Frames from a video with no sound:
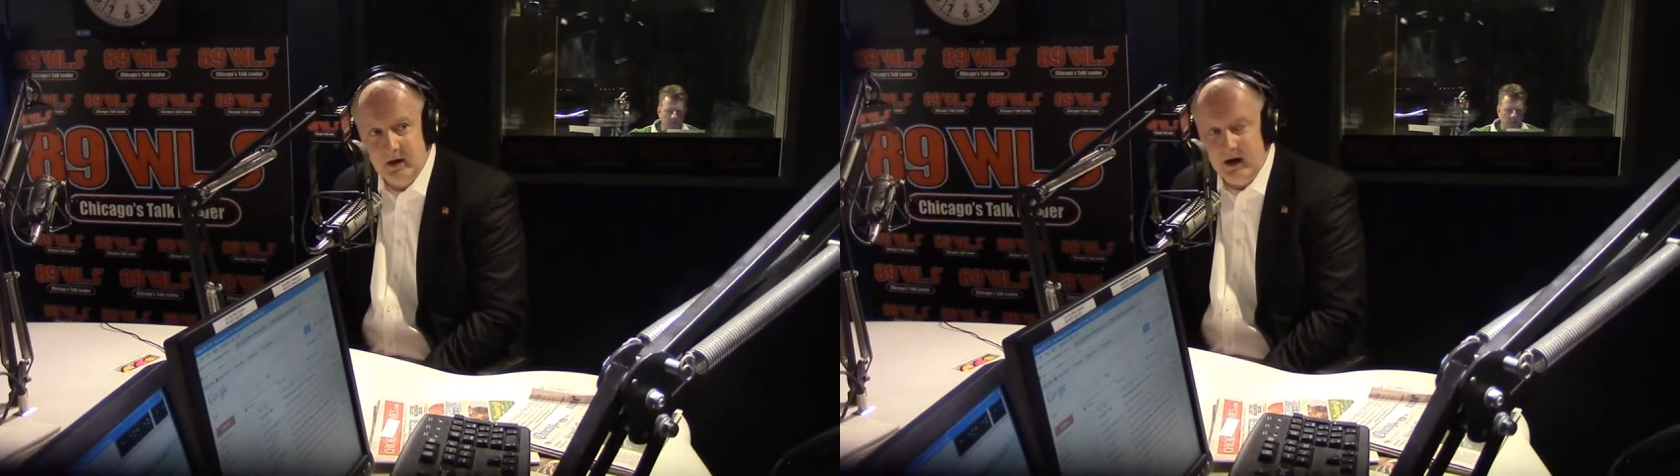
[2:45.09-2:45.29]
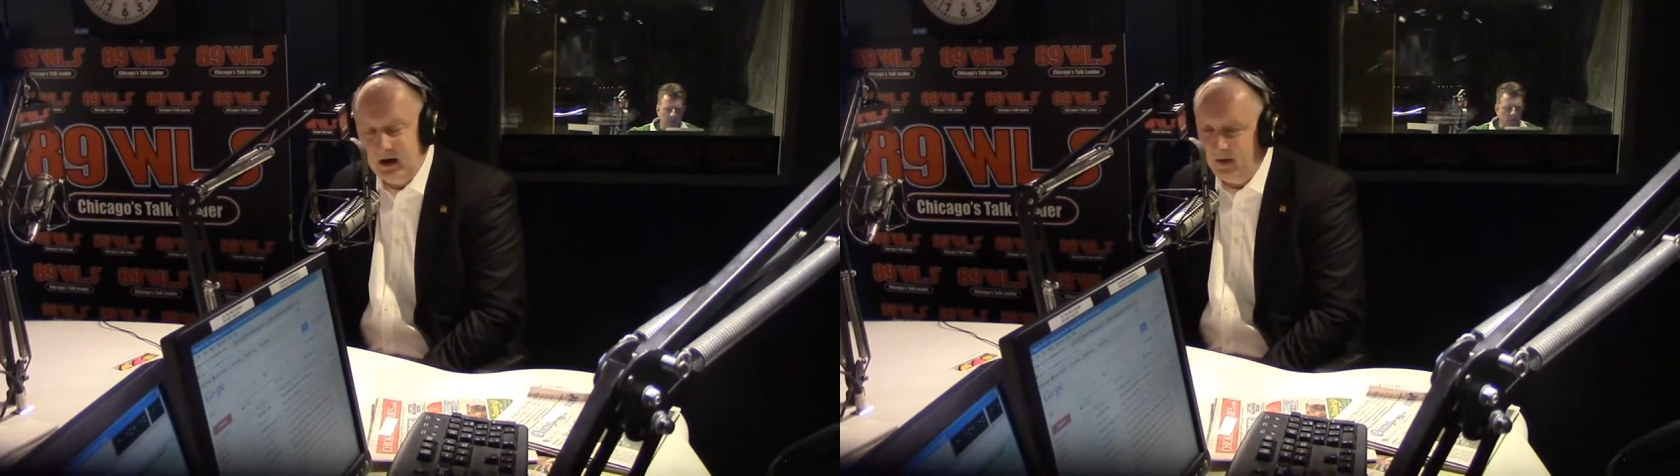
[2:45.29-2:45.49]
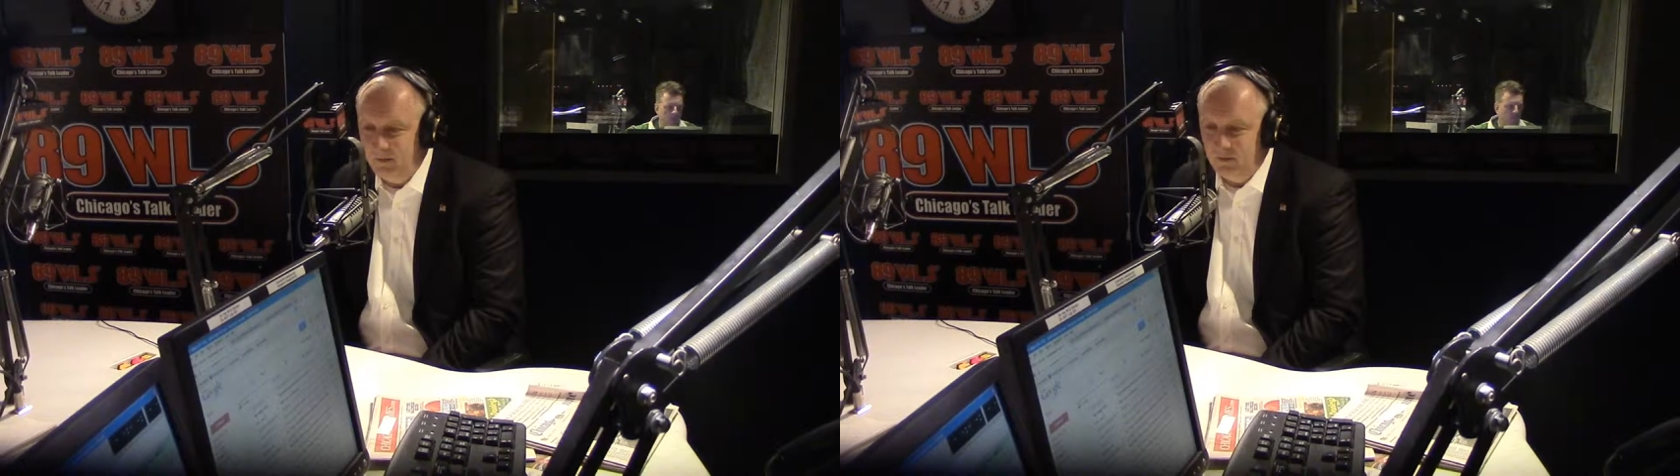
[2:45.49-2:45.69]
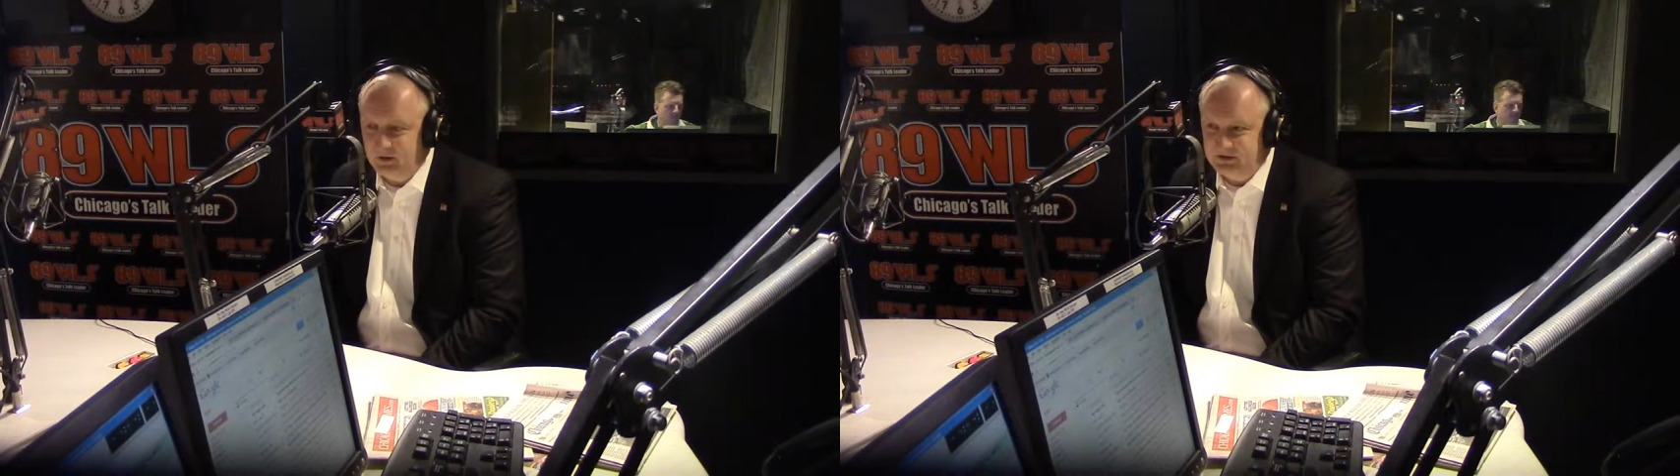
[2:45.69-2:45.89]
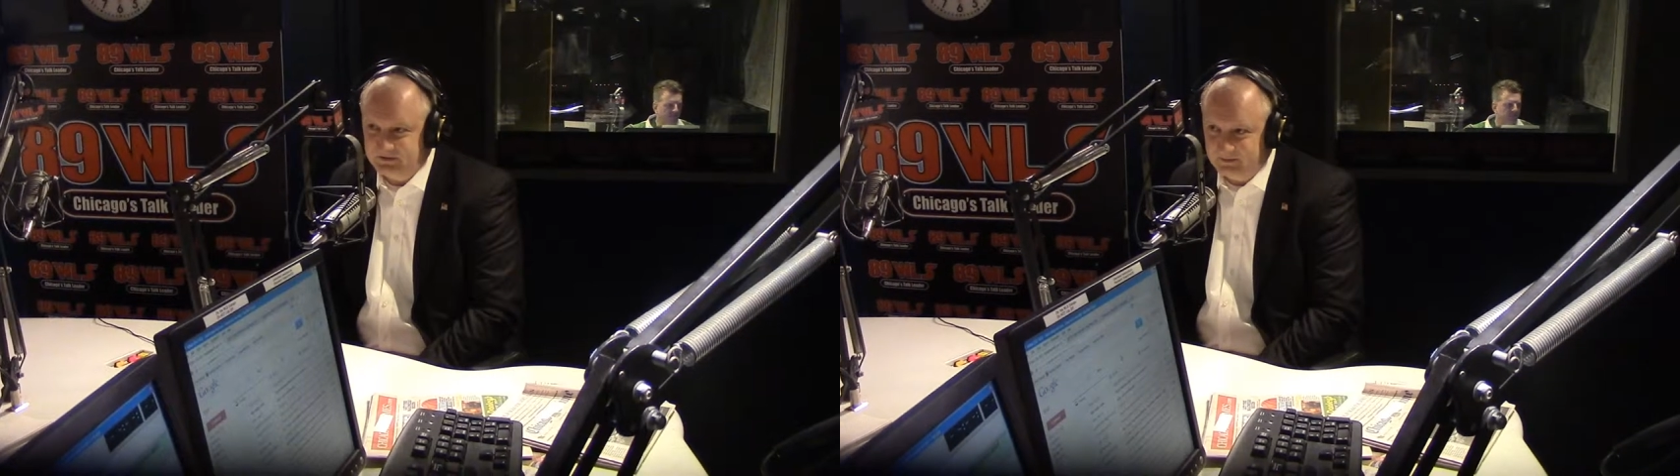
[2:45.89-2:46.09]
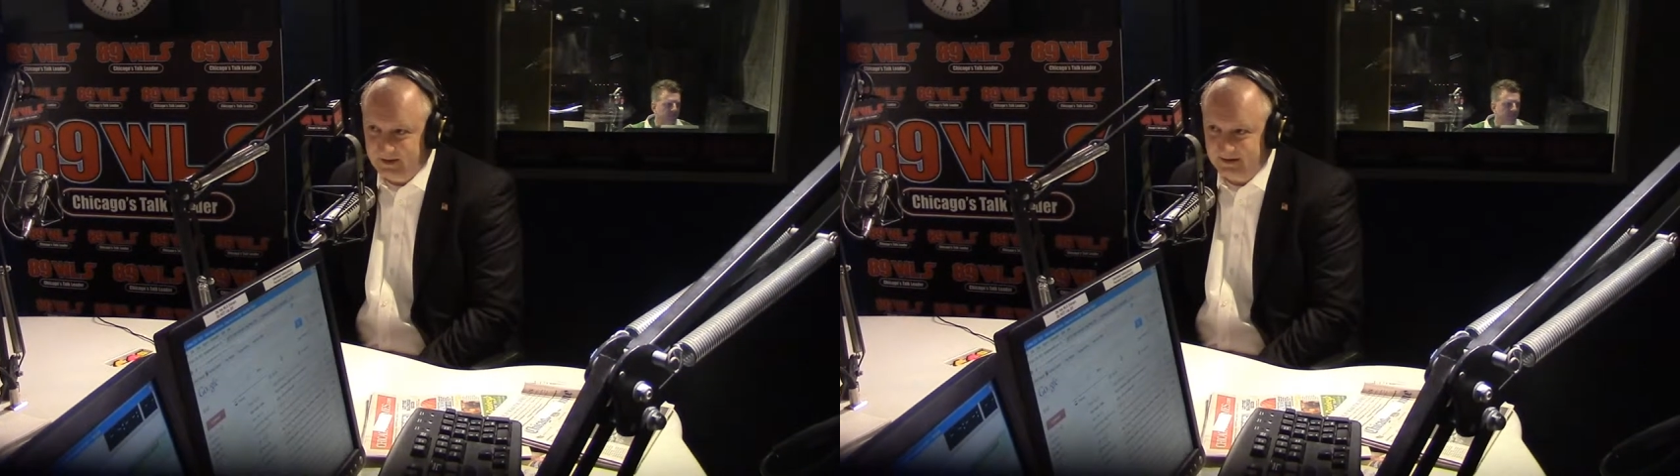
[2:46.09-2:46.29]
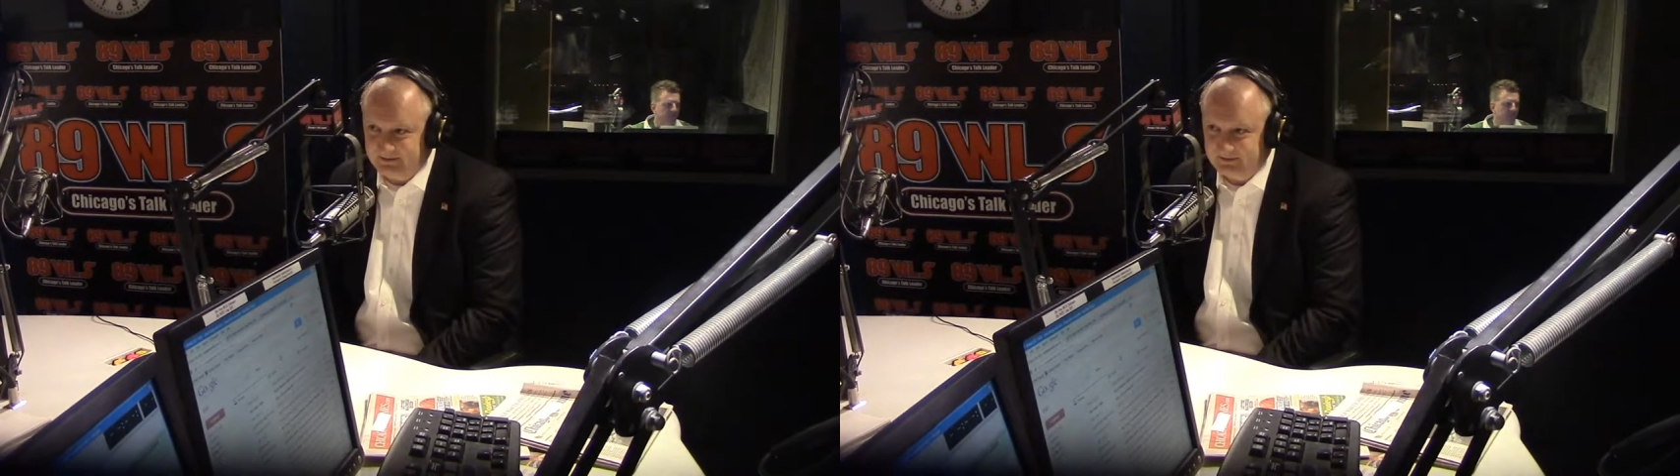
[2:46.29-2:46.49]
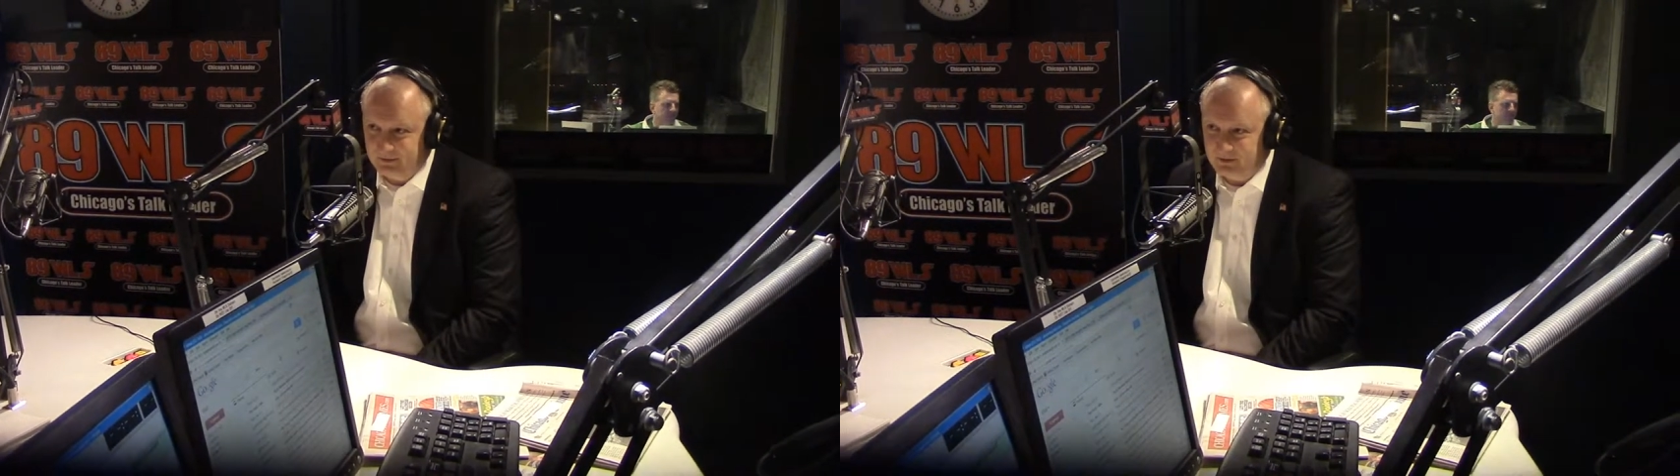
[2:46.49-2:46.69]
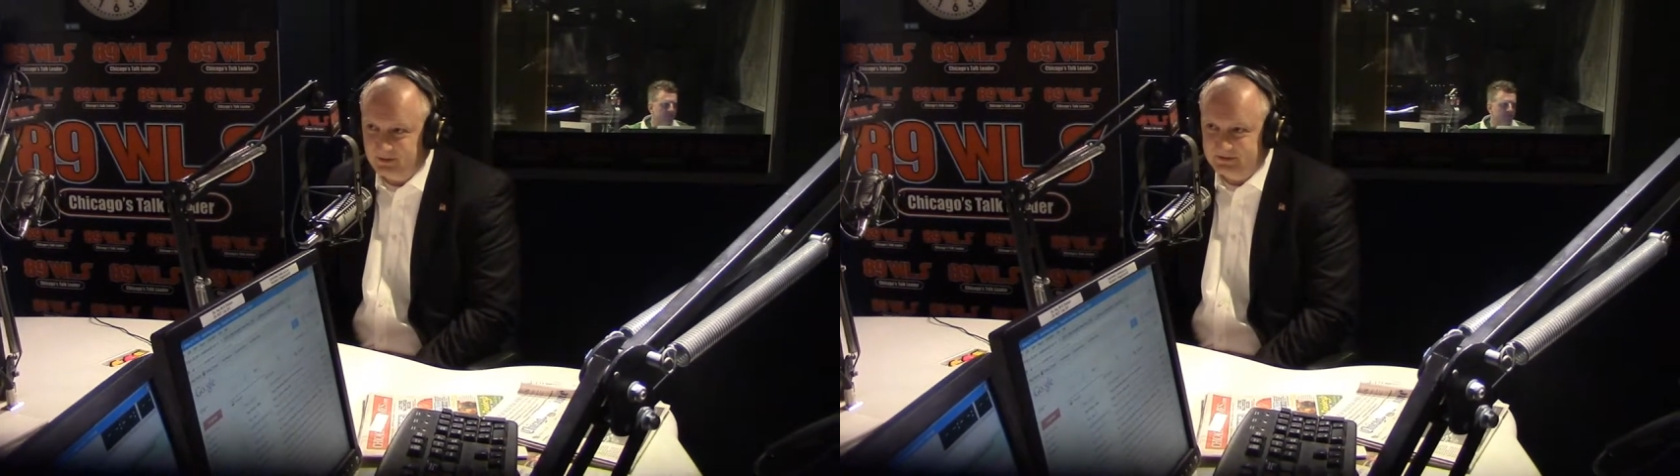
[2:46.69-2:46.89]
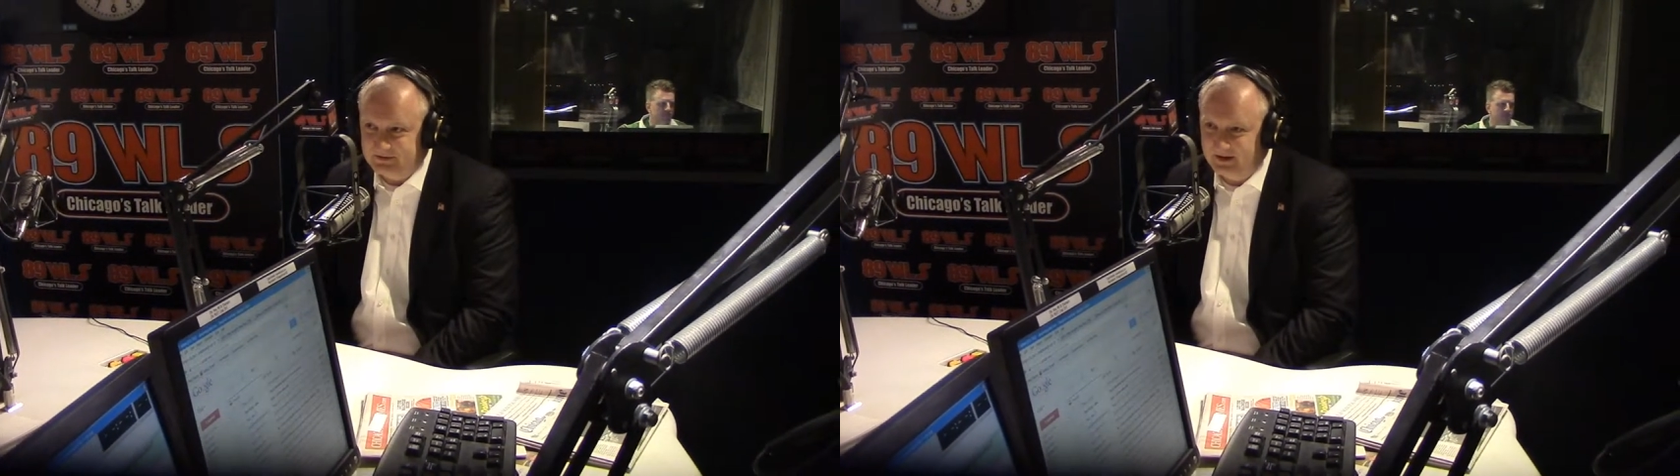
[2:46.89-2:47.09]
um, which is about as
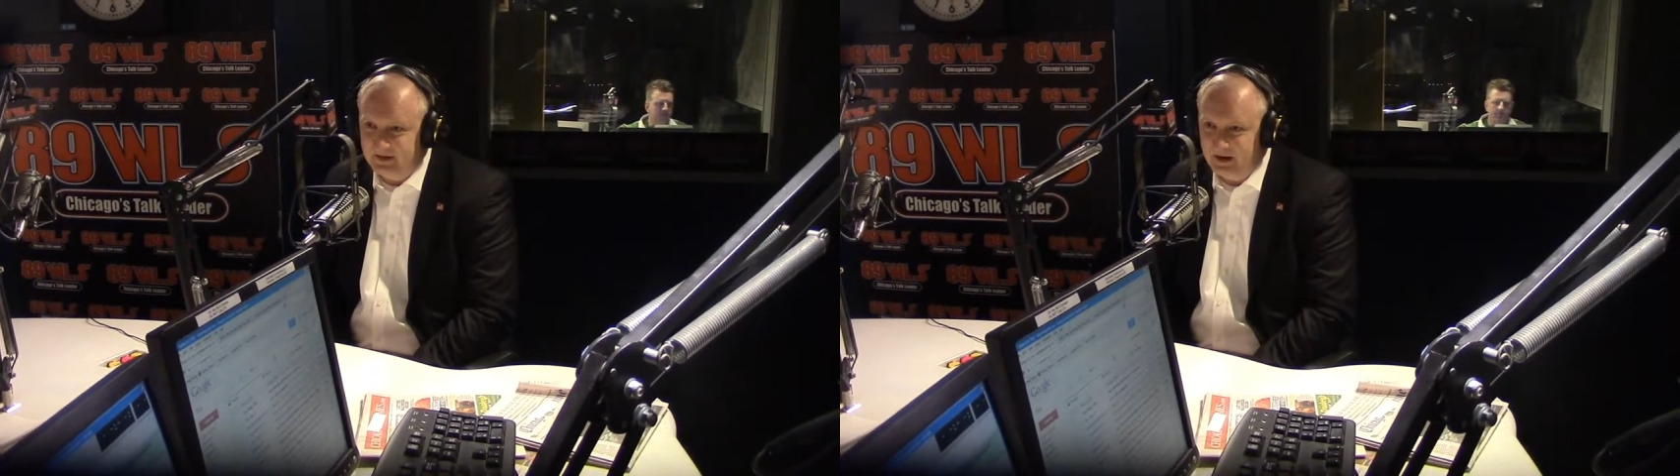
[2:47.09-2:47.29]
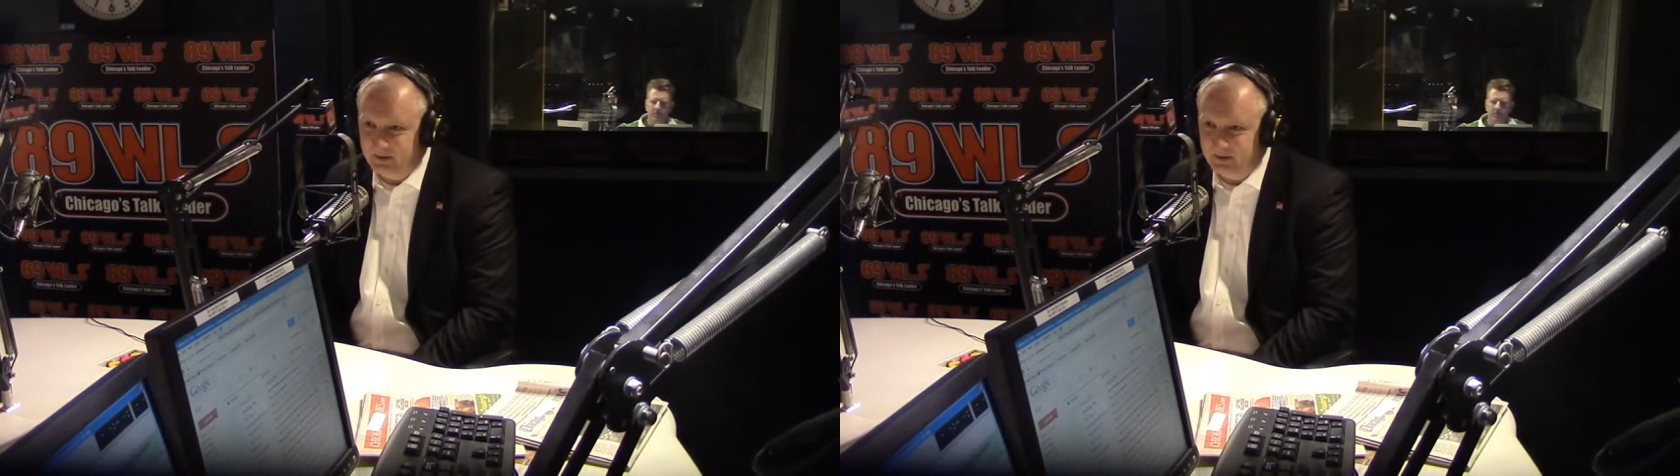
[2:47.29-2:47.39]
ludicrous as anything.